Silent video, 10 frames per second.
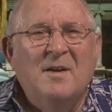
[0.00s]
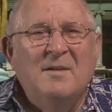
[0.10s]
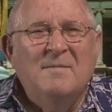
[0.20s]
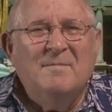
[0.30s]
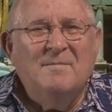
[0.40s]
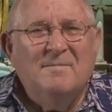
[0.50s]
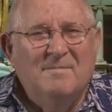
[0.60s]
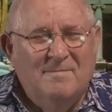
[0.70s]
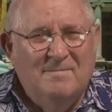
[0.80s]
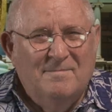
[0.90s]

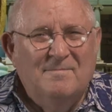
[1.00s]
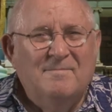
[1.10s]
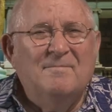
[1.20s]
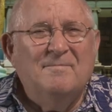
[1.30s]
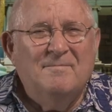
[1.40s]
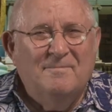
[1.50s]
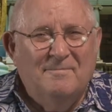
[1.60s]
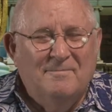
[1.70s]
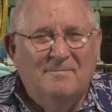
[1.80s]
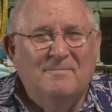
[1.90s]

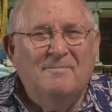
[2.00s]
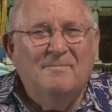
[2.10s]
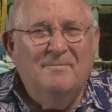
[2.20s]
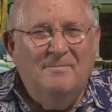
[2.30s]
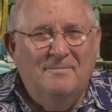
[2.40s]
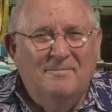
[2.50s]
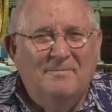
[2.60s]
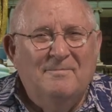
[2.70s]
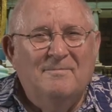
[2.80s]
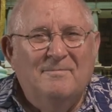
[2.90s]

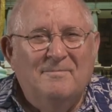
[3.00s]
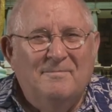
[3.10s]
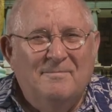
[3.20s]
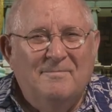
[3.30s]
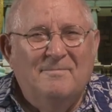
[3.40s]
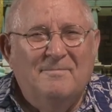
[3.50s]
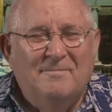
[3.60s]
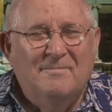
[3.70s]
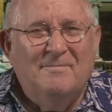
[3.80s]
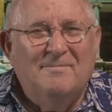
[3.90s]

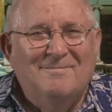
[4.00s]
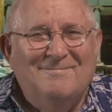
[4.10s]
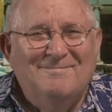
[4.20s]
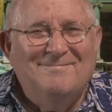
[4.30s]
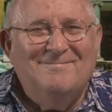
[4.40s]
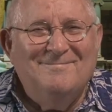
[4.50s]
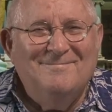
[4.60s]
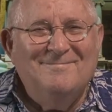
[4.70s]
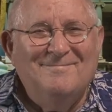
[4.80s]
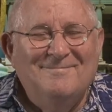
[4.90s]

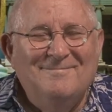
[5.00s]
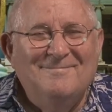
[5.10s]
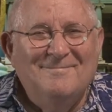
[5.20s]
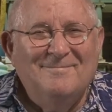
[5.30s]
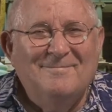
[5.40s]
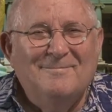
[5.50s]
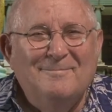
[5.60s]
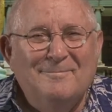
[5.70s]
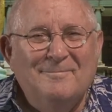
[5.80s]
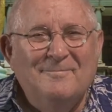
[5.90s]

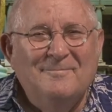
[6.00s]
The person shown says nothing.